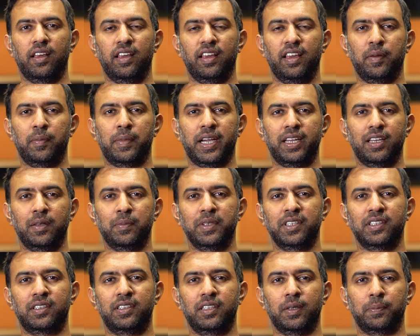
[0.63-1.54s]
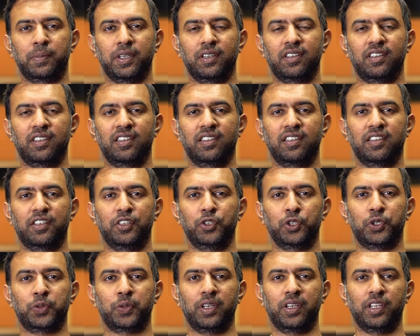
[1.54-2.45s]
Hey, my name is Deepak,
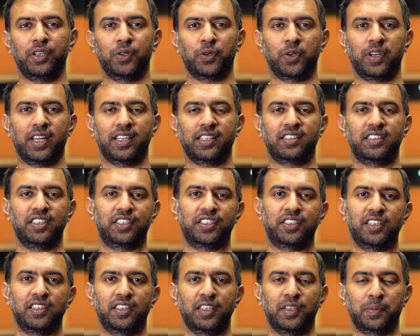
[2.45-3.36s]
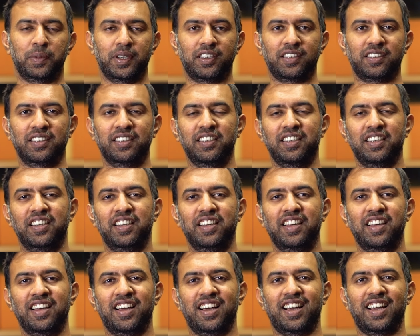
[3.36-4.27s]
usually known as Digital Deepak,
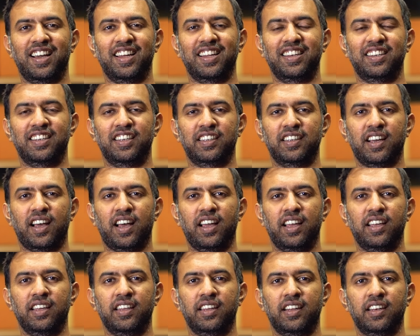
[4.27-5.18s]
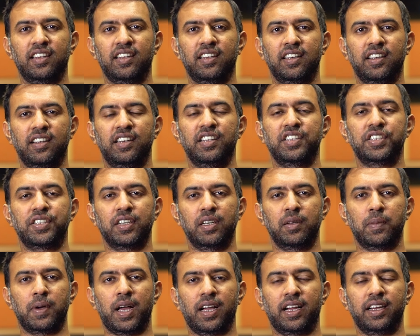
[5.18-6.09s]
and I run a
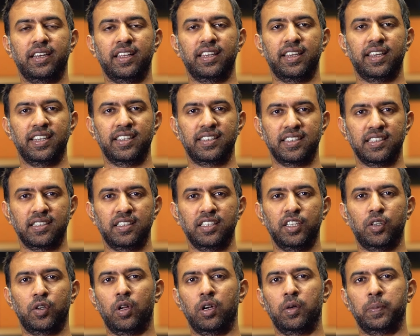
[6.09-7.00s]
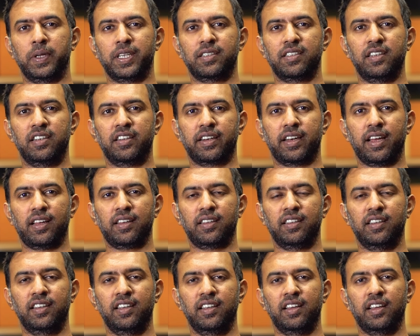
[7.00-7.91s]
digital marketing agency called Pixel Track
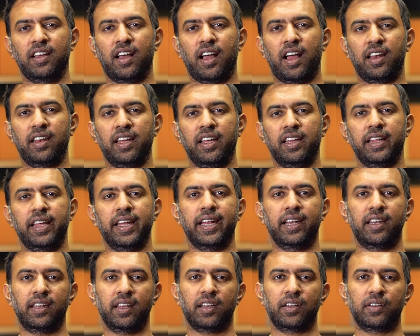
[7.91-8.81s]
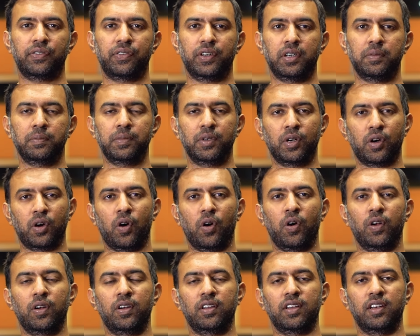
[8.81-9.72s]
and an edtech firm
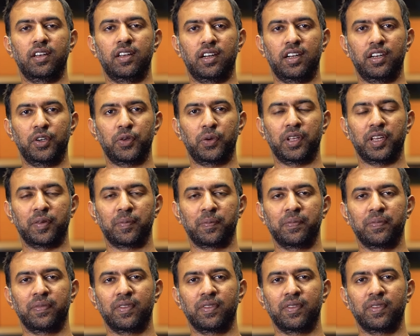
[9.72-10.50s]
called Learn Today.